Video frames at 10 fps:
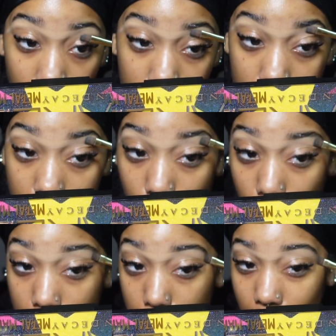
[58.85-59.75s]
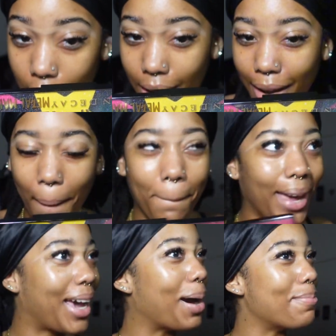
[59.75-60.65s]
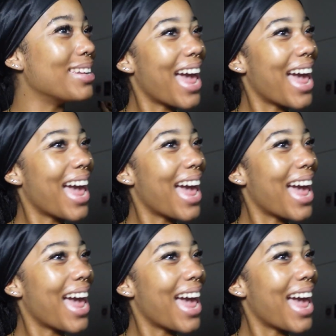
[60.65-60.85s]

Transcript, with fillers: This is going to be a good makeup.